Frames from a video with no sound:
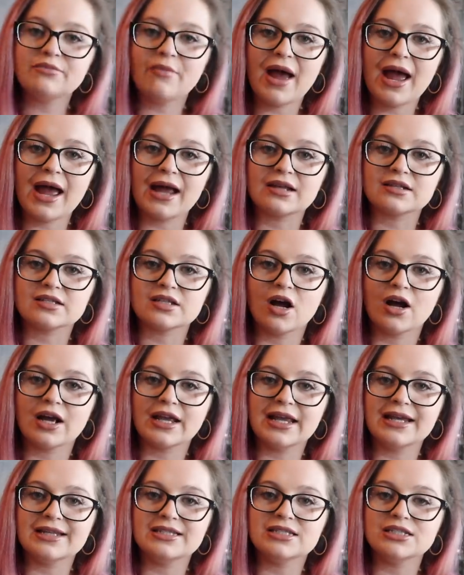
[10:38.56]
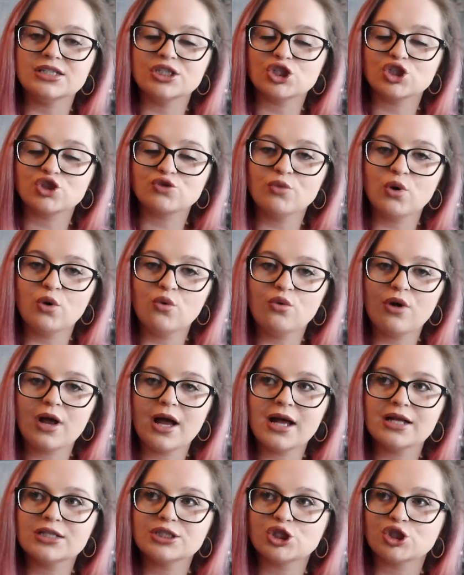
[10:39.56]
packs are getting smaller
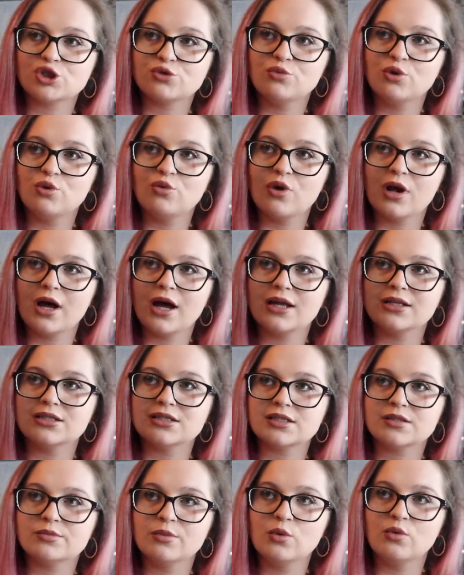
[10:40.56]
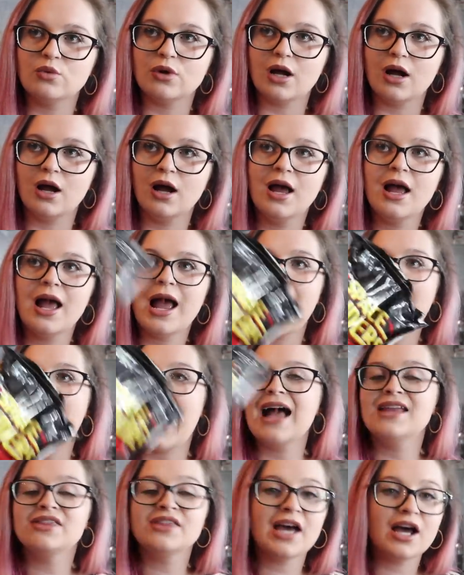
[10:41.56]
and smaller and smaller
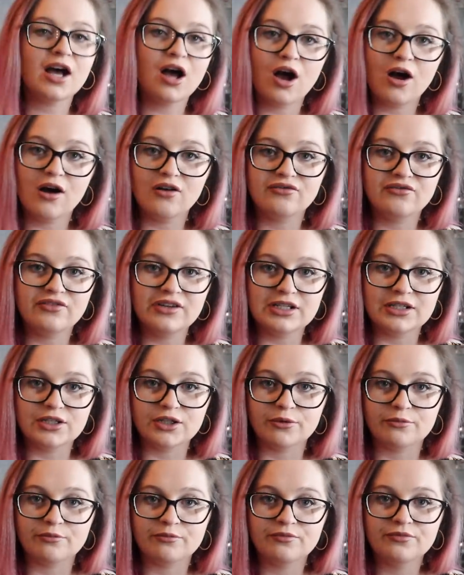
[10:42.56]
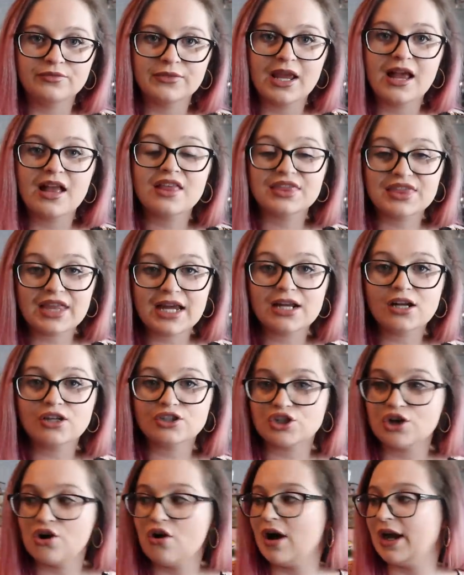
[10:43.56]
and they're half filling them. They are
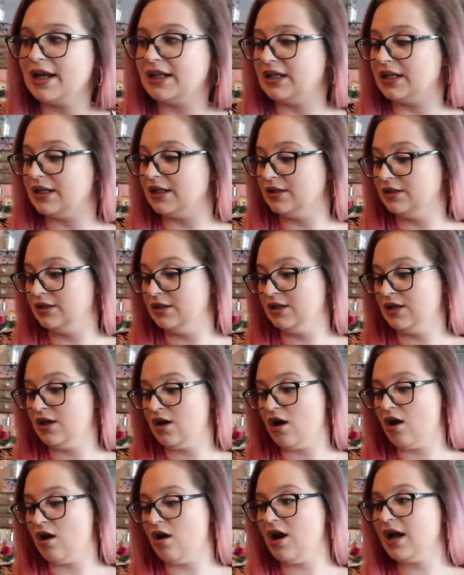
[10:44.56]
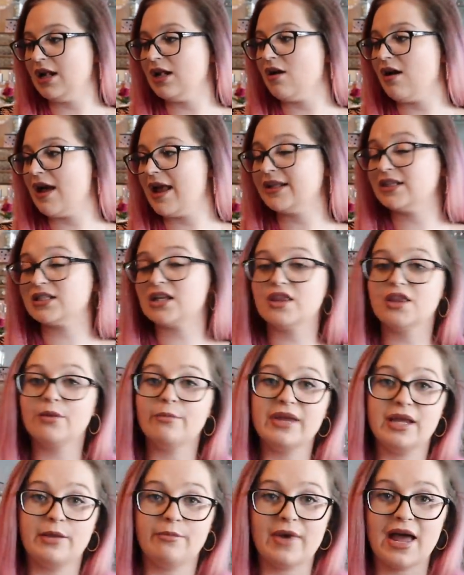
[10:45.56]
tiny. I like the
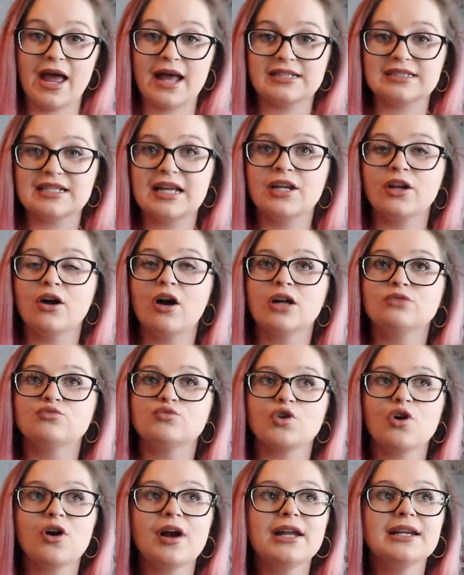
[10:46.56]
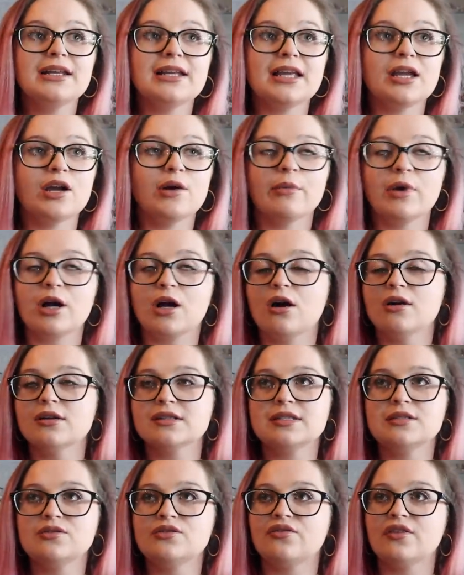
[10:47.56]
big bags and I'm trying to get them. I can't
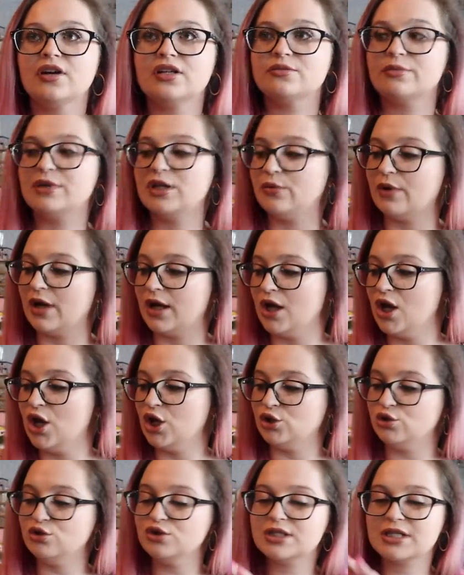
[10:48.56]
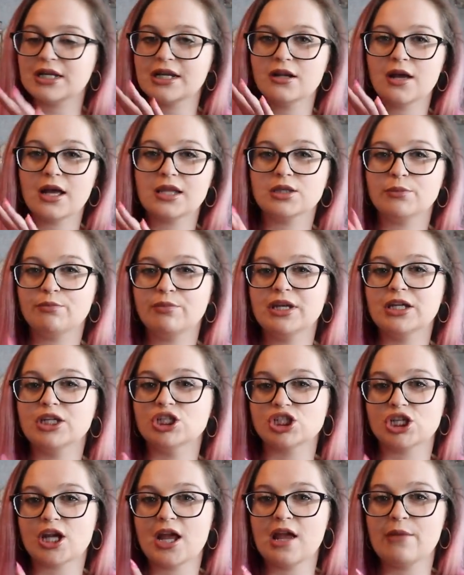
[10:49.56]
seem to find them anywhere. You used to get like the big
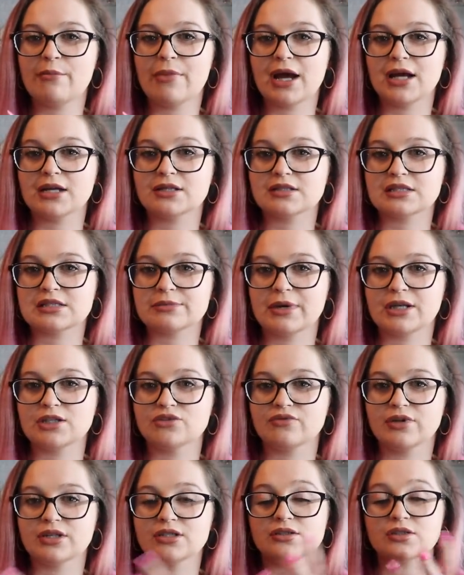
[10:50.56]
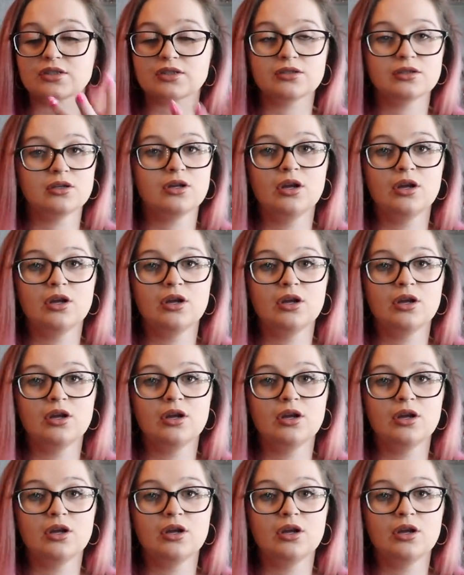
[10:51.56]
share bags, Space Raiders.